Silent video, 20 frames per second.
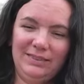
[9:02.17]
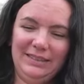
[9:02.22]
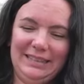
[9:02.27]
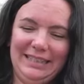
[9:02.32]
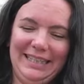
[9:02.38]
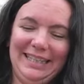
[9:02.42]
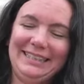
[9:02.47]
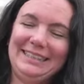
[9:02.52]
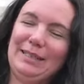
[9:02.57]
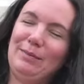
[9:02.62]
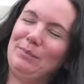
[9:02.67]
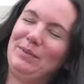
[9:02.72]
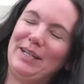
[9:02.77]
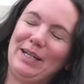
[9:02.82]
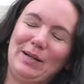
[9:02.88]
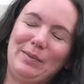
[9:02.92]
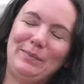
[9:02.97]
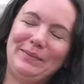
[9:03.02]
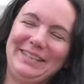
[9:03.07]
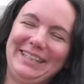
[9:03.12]
Yeah,
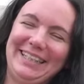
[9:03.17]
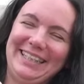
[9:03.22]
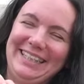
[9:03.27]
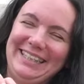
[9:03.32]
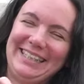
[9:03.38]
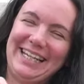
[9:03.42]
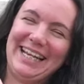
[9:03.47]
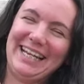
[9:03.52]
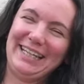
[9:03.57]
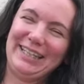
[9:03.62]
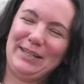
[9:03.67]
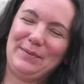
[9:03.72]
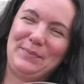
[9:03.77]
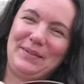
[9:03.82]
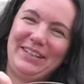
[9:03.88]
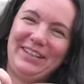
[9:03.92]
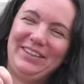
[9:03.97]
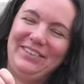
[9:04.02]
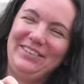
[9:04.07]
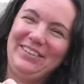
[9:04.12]
sometimes I stack them
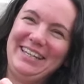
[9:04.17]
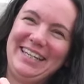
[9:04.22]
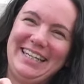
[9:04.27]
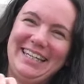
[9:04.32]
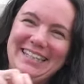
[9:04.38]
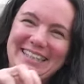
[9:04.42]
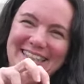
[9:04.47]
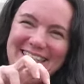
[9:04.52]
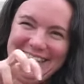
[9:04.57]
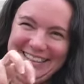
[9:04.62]
in threes.